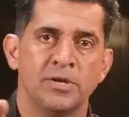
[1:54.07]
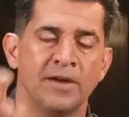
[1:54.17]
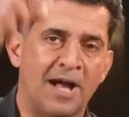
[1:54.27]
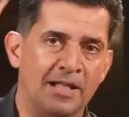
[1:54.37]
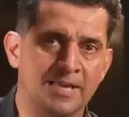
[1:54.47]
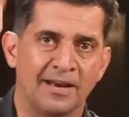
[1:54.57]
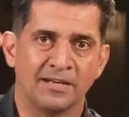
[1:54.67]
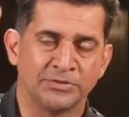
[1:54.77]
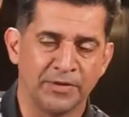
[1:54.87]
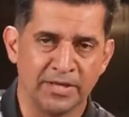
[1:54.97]
you get value out
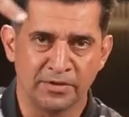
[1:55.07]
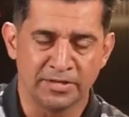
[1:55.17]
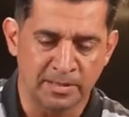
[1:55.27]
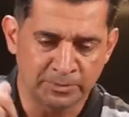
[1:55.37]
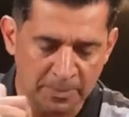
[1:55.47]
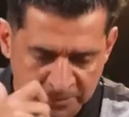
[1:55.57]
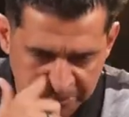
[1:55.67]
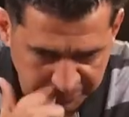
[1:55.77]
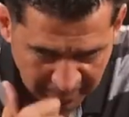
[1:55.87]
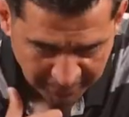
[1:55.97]
of this video, give it a thumbs up and
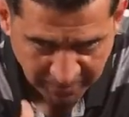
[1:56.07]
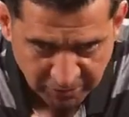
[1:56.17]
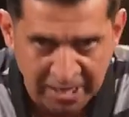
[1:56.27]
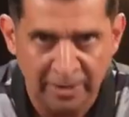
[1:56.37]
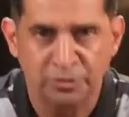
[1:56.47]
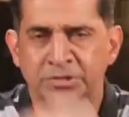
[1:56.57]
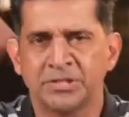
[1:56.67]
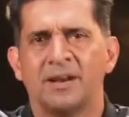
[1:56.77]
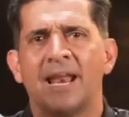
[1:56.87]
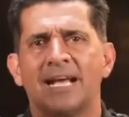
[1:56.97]
subscribe to the channel.
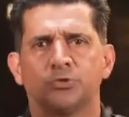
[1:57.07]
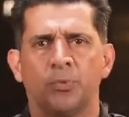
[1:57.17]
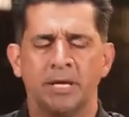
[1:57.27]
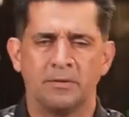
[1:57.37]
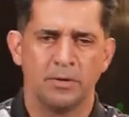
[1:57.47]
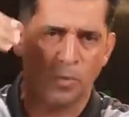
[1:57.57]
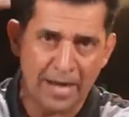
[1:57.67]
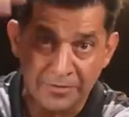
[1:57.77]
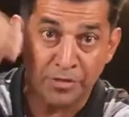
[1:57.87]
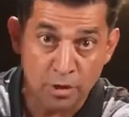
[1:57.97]
Just in the last week, you know,
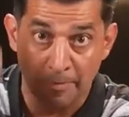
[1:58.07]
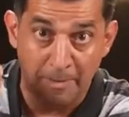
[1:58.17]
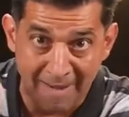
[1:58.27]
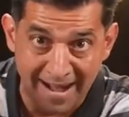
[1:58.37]
when I think about